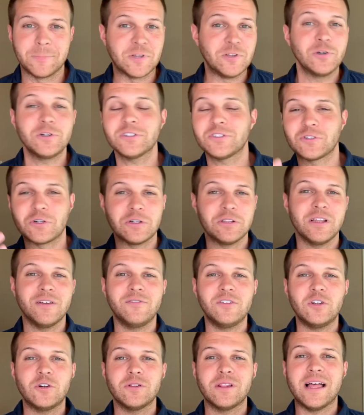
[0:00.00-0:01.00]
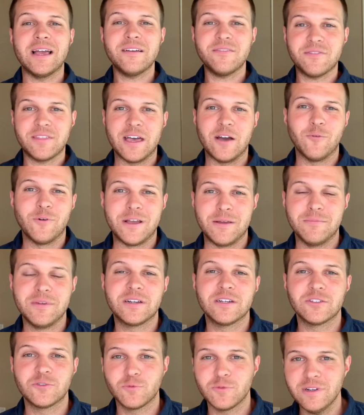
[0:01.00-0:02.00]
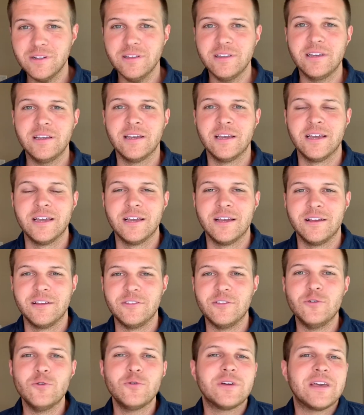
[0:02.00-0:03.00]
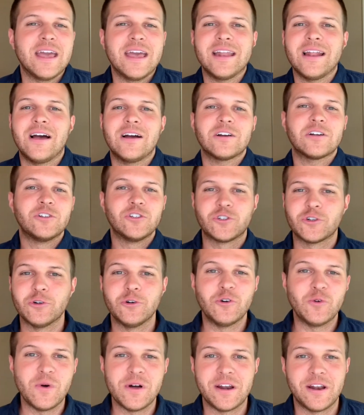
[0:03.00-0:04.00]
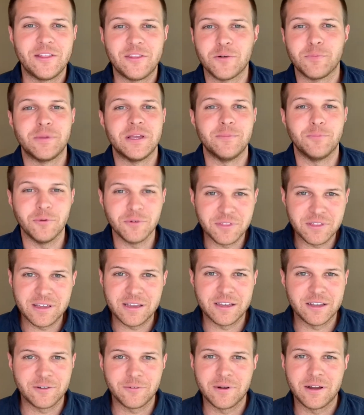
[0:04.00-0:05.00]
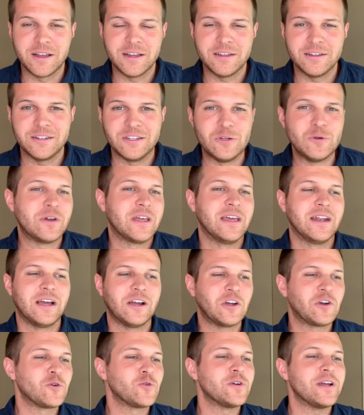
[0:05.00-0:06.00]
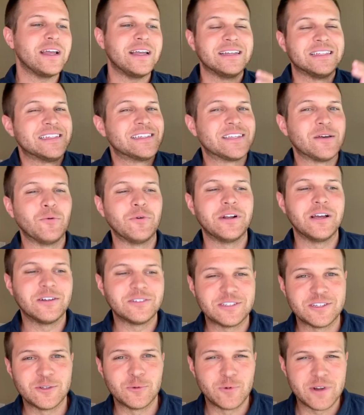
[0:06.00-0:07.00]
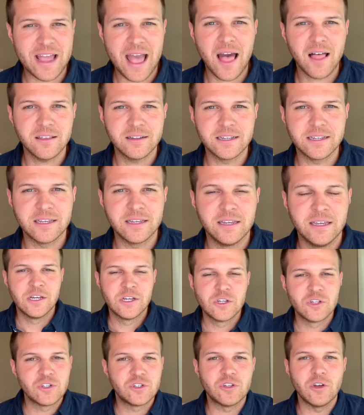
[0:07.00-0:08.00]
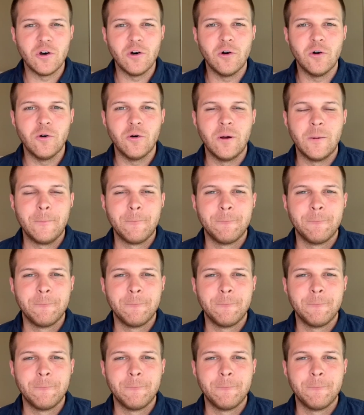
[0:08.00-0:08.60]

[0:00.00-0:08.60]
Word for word: And you could start living your life that way, because really, you cannot control what other people think, right? You cannot create in someone else's reality. So